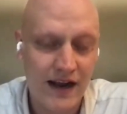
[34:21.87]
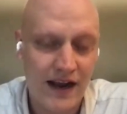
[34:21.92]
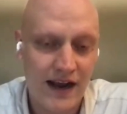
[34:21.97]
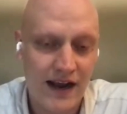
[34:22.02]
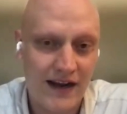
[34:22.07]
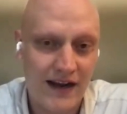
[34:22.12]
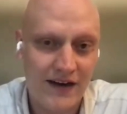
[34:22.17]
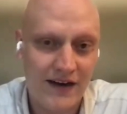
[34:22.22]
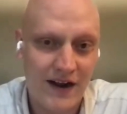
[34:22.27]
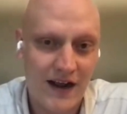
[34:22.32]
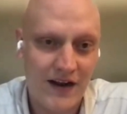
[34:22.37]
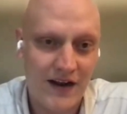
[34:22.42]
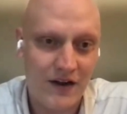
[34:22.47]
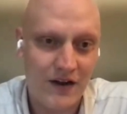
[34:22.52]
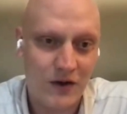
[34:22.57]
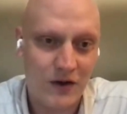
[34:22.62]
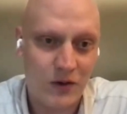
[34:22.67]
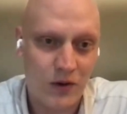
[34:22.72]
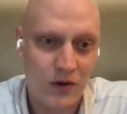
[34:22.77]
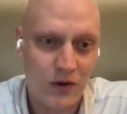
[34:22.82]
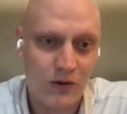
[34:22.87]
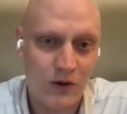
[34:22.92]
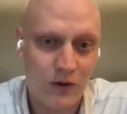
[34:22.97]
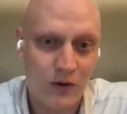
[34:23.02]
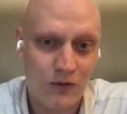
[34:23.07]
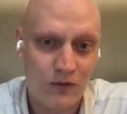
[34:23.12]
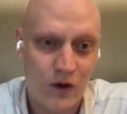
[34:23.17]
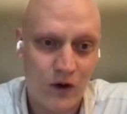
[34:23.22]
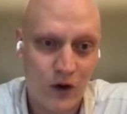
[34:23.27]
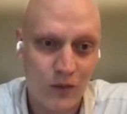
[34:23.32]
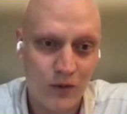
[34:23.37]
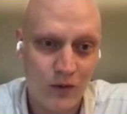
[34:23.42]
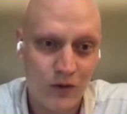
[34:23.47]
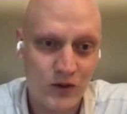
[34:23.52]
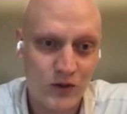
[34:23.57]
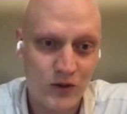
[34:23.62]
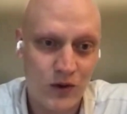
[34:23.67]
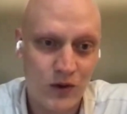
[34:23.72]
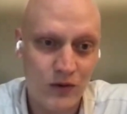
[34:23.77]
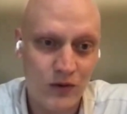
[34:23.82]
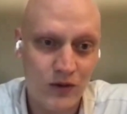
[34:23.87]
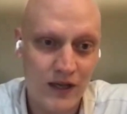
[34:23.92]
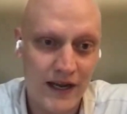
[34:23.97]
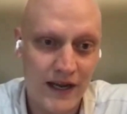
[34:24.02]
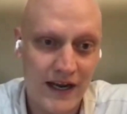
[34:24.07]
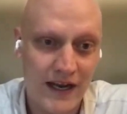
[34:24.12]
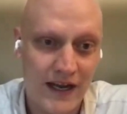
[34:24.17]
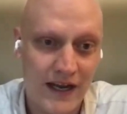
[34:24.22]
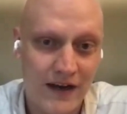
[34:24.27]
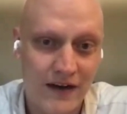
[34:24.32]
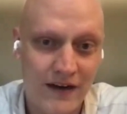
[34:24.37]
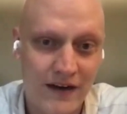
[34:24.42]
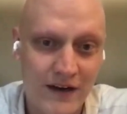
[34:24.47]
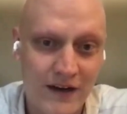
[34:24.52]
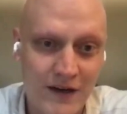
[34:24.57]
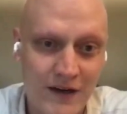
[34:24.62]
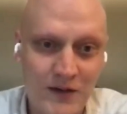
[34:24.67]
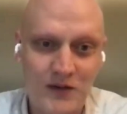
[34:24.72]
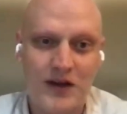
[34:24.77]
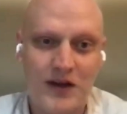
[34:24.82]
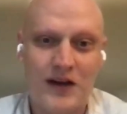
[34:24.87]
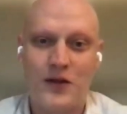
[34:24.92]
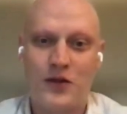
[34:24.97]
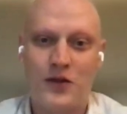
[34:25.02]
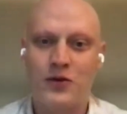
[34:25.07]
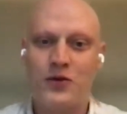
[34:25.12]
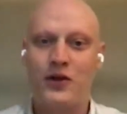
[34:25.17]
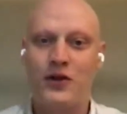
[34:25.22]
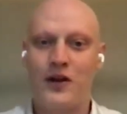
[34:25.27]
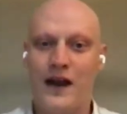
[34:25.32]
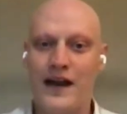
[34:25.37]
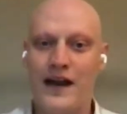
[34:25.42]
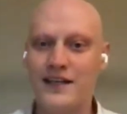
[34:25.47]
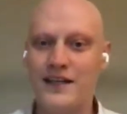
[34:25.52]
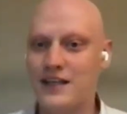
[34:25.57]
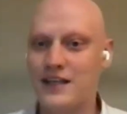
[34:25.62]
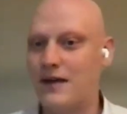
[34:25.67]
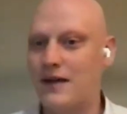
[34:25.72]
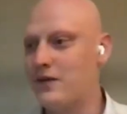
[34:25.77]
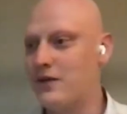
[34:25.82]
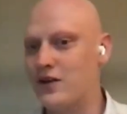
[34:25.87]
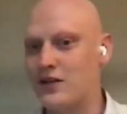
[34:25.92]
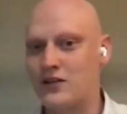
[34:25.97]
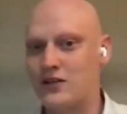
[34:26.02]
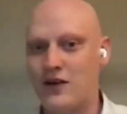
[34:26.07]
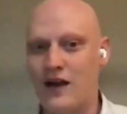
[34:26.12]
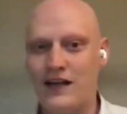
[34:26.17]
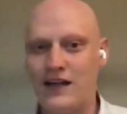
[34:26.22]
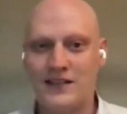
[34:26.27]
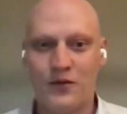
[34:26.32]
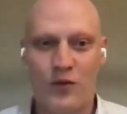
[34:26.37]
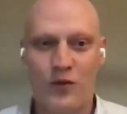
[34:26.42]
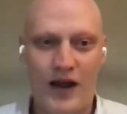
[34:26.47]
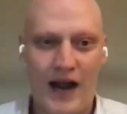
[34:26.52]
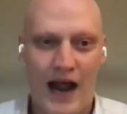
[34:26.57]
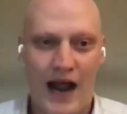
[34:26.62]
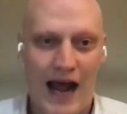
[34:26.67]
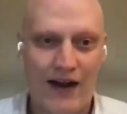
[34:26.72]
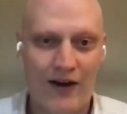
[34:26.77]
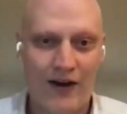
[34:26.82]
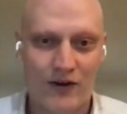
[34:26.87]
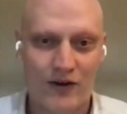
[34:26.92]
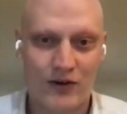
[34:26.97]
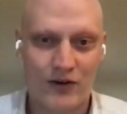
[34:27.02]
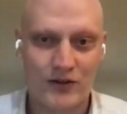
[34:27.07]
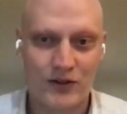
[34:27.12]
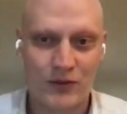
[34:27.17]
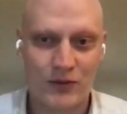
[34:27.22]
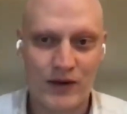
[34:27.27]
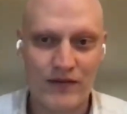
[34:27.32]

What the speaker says: and the quote unquote farmers who own the land kind of threw their hands up and looked around and said, "What agriculture?